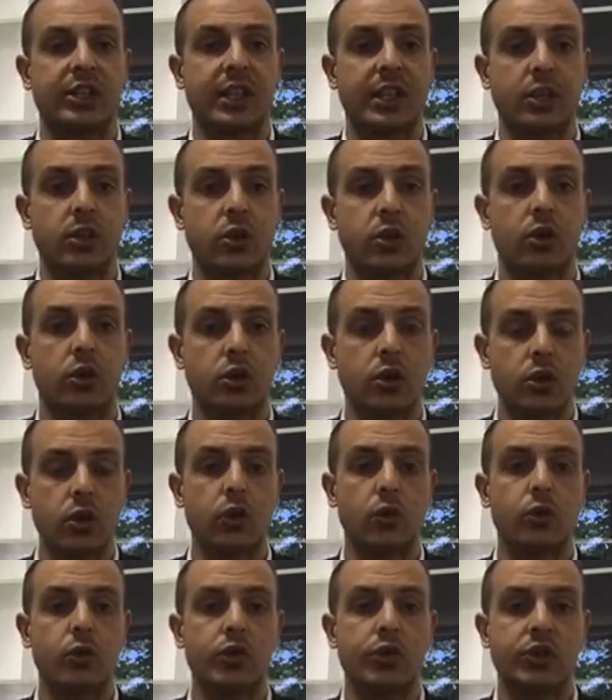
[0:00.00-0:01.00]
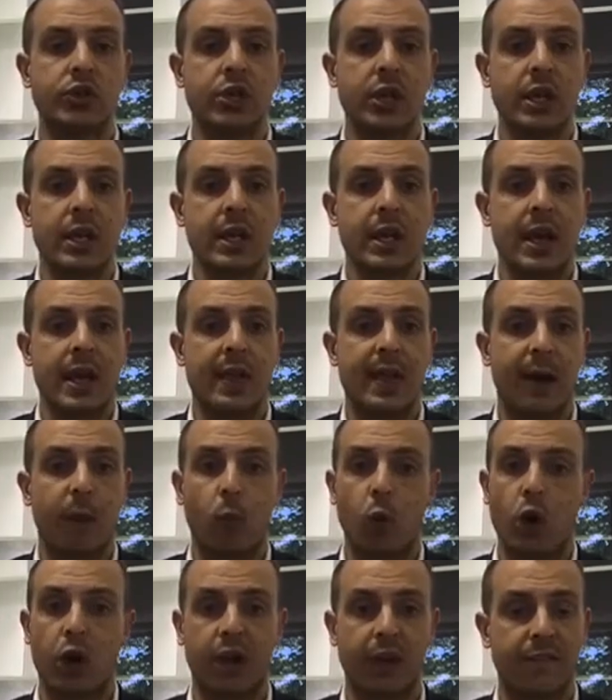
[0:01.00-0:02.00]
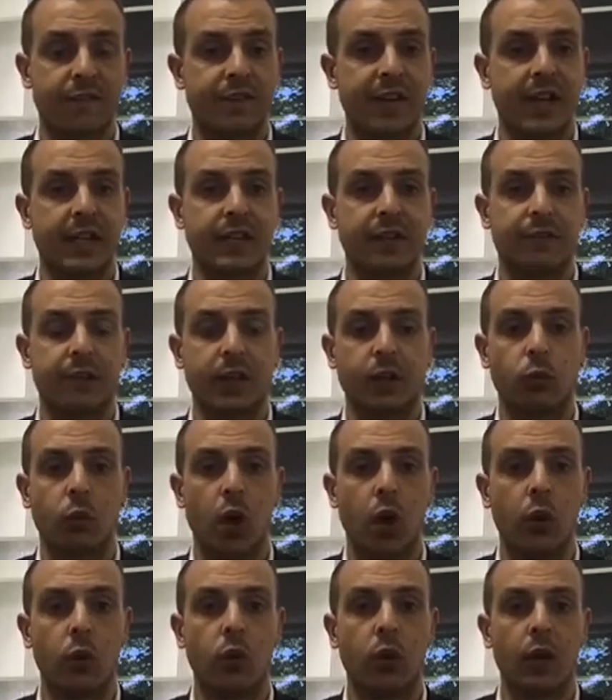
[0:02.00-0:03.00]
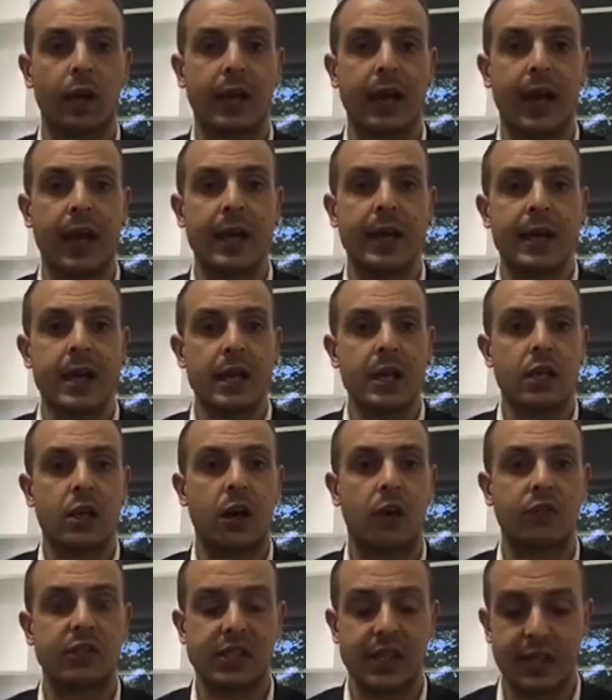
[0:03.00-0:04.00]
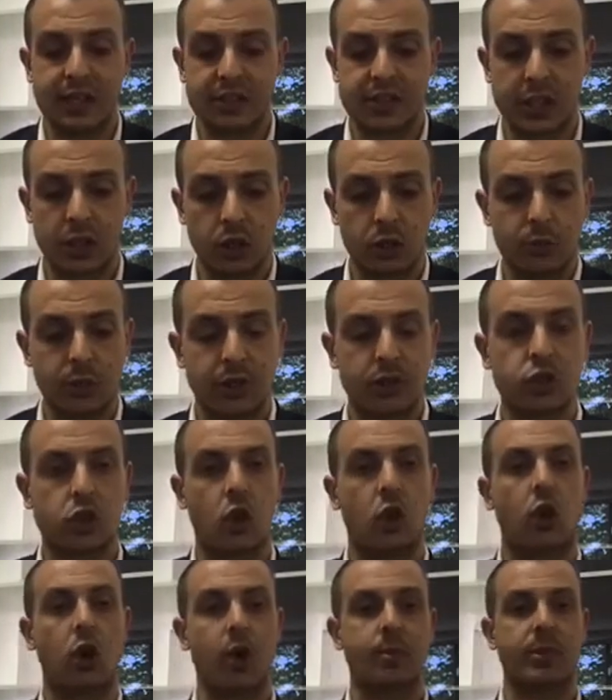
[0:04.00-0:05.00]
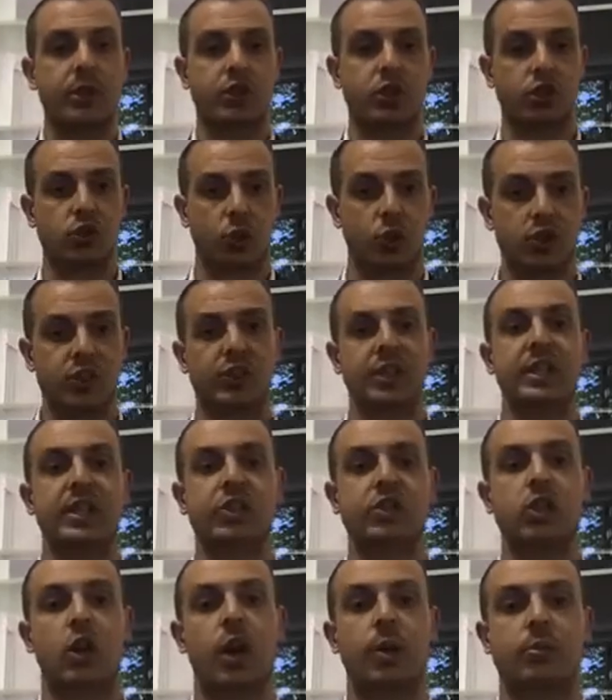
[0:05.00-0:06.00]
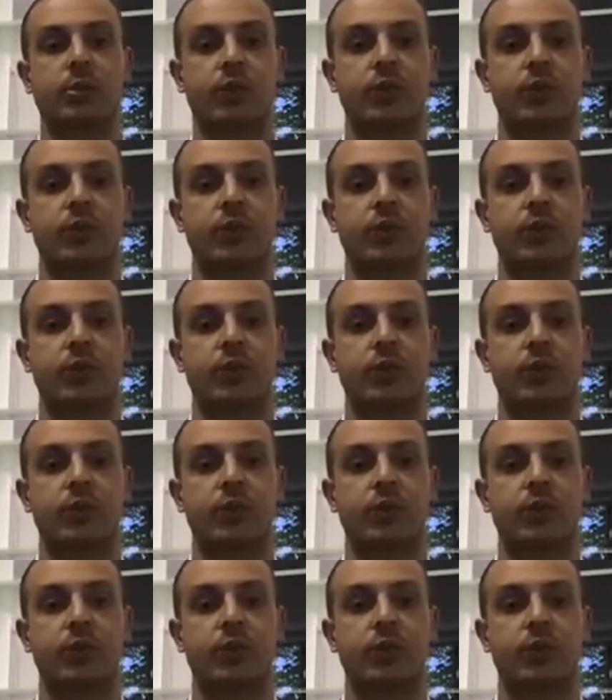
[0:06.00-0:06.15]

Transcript: that you can use that work effectively well, okay? Obviously there's a little bit of time in sourcing these types